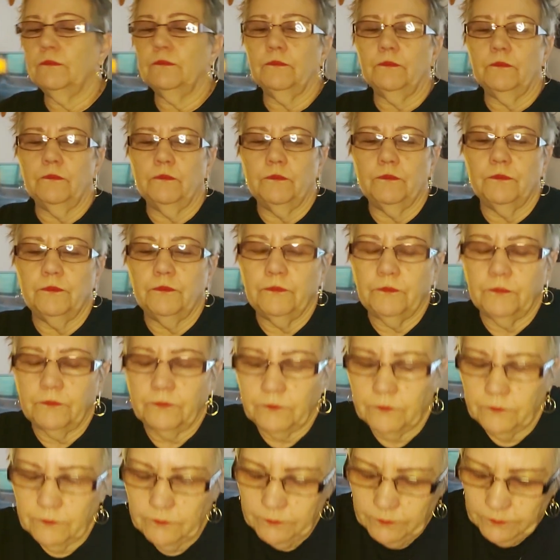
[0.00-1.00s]

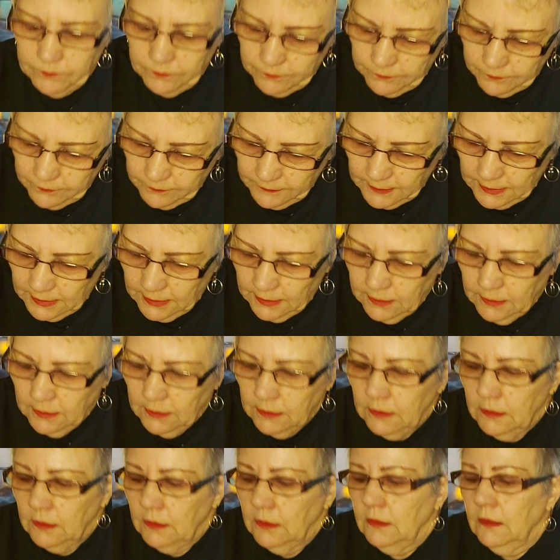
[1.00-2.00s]

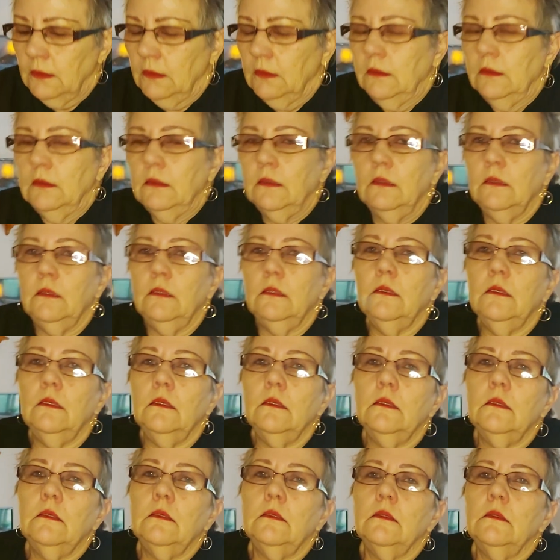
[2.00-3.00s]

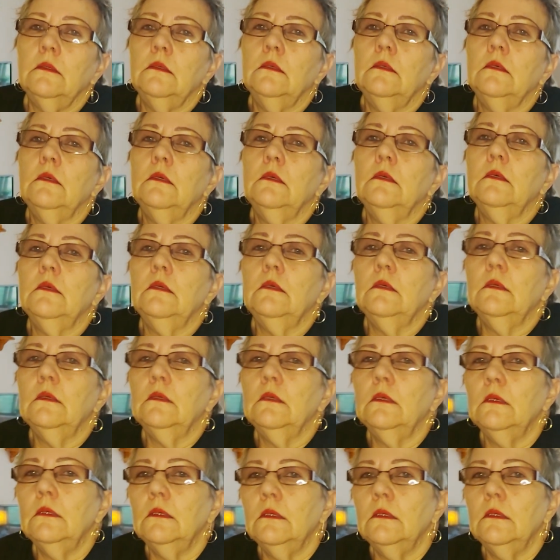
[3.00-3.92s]
Nothing is said.